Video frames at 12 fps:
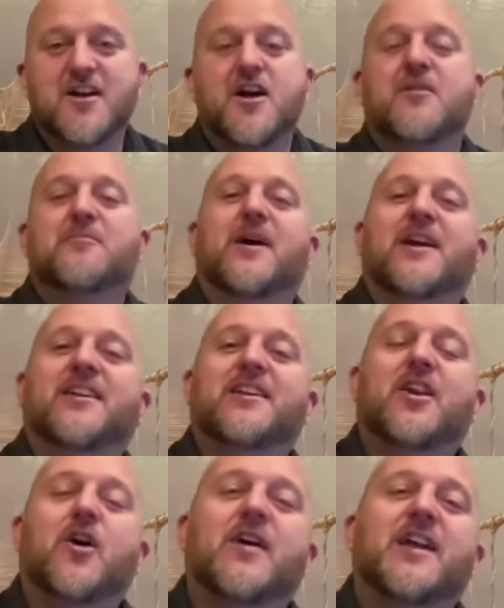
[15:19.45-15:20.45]
But, you
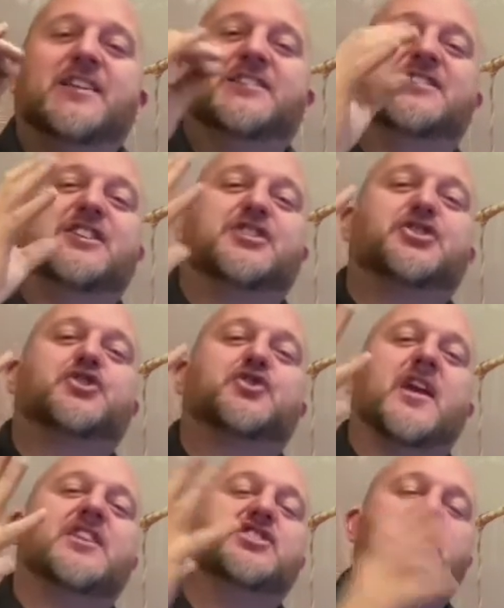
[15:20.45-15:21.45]
know, it's the
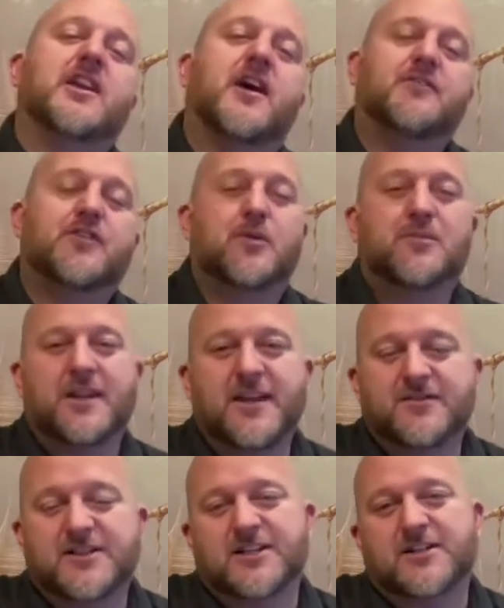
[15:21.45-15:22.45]
stretching of your belief
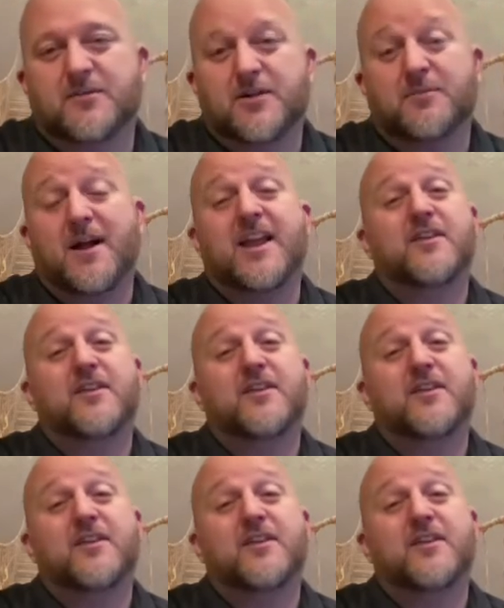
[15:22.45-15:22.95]
system. Your mind.